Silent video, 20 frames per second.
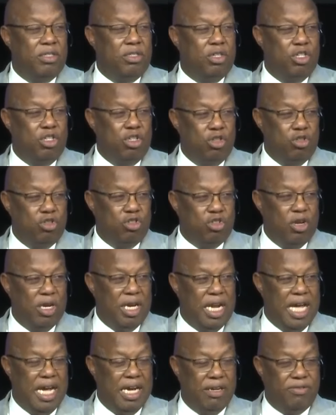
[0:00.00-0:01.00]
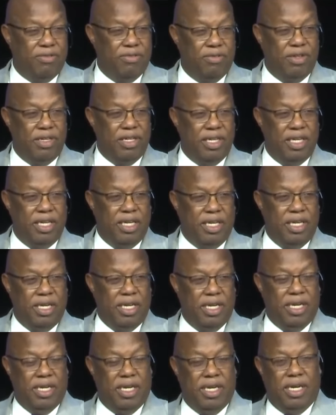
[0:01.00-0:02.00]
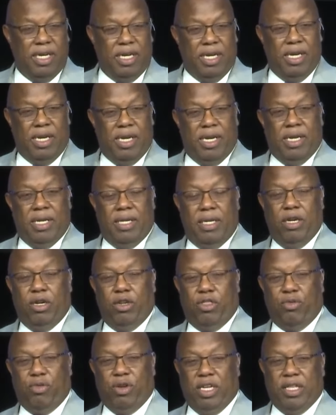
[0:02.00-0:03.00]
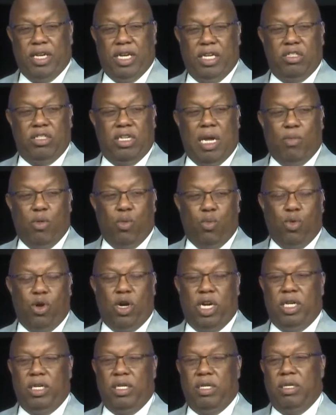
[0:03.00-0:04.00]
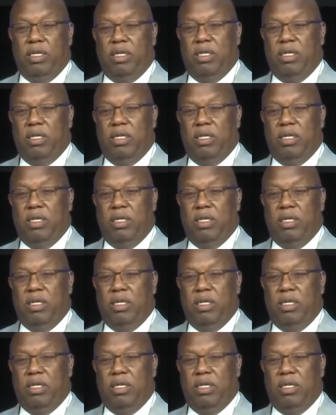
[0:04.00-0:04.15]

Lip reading: to use your life. There are three things. Number one,